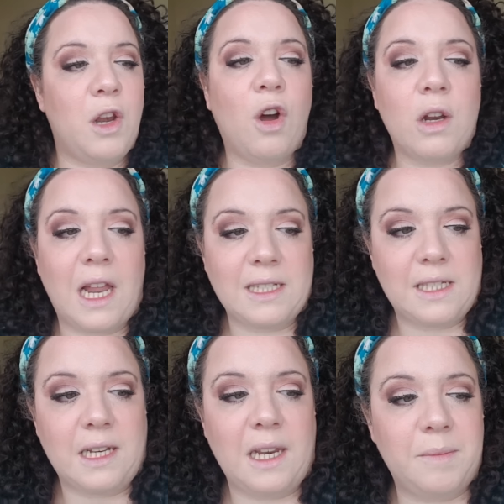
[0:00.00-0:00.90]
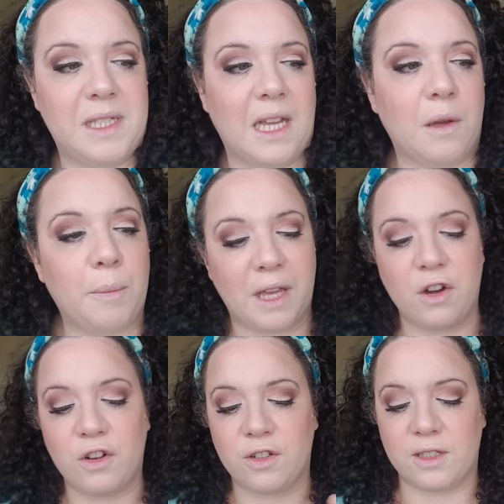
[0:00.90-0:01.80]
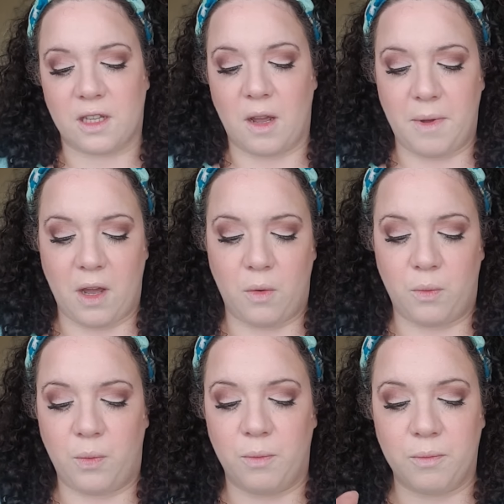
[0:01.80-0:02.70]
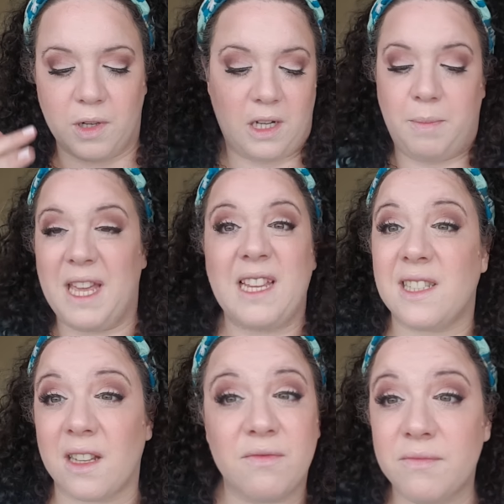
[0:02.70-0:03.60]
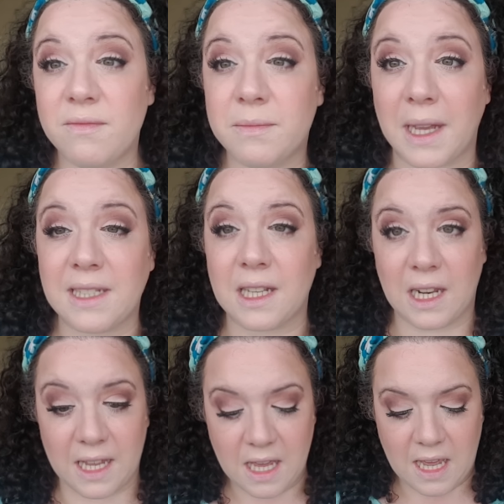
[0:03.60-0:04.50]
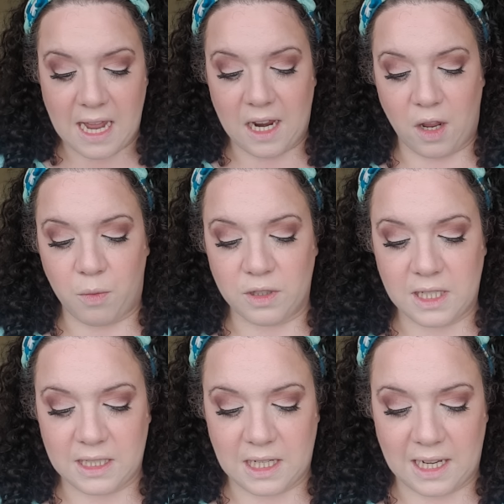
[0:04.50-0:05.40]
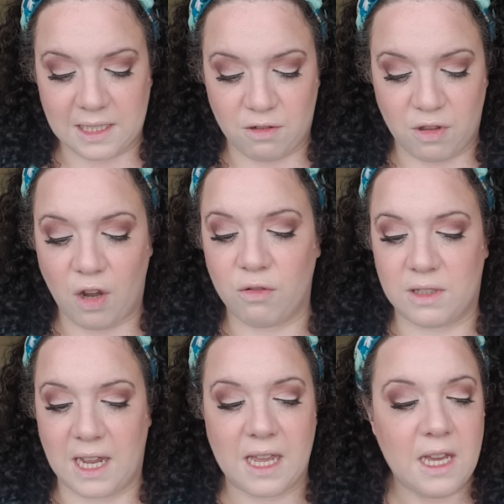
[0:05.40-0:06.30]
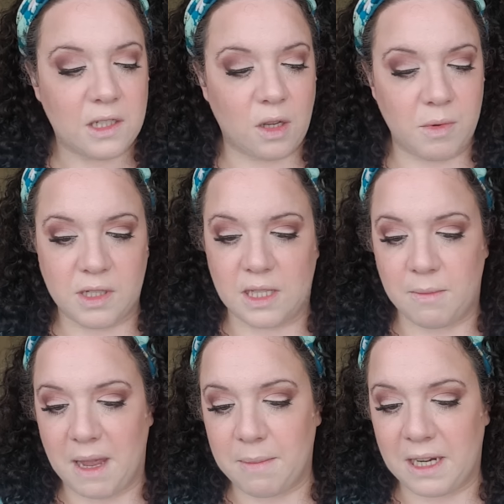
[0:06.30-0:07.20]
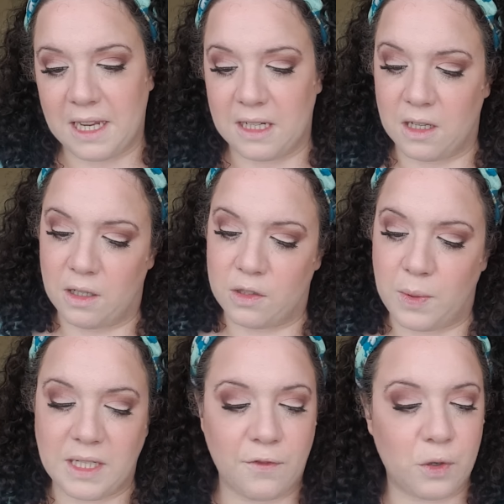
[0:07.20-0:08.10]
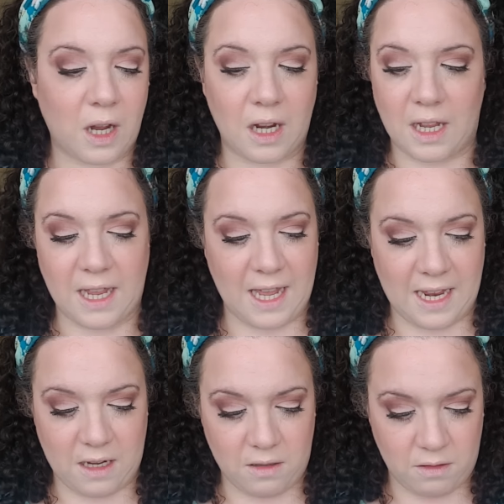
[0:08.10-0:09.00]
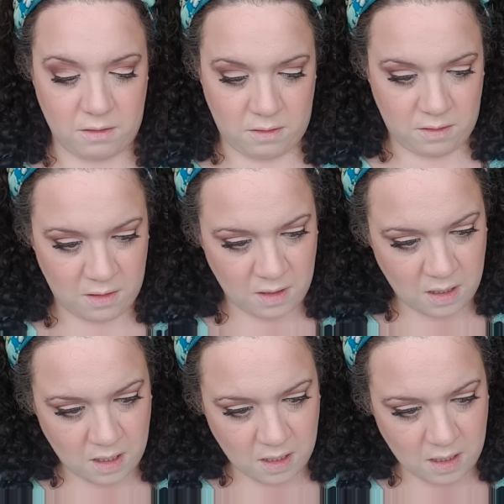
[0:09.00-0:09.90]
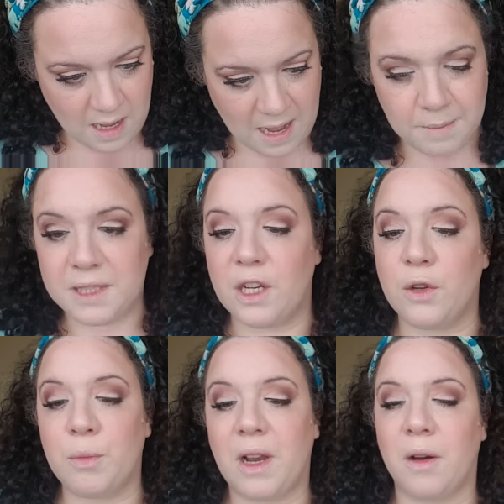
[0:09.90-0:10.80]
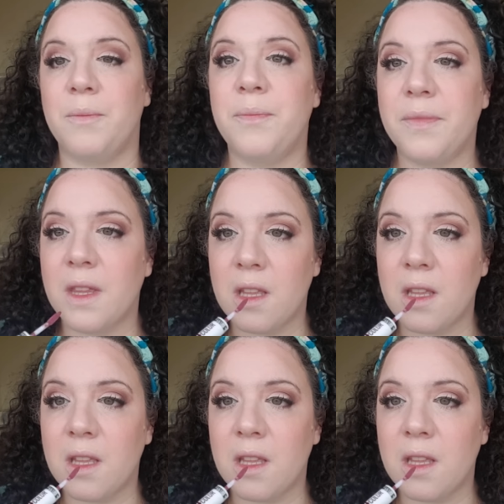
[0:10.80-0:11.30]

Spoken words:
long-lasting lipstick because I'm going to be eating basically and I want it to last through the whole day. So I'm using the Maybelline 24 colour in Absolute Plum.